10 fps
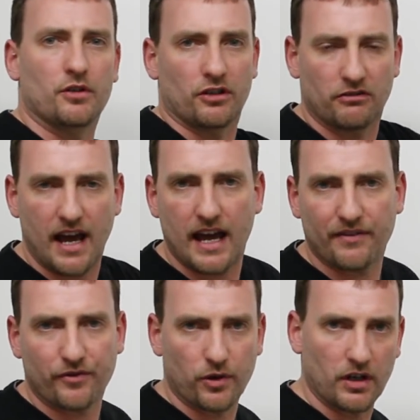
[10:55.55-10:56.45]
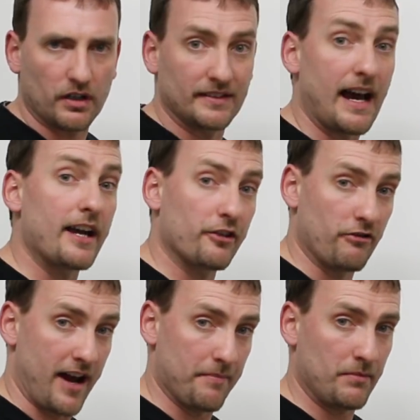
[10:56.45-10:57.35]
or a graph or a
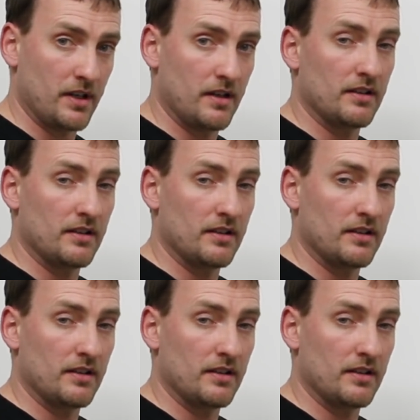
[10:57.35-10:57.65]
diagram,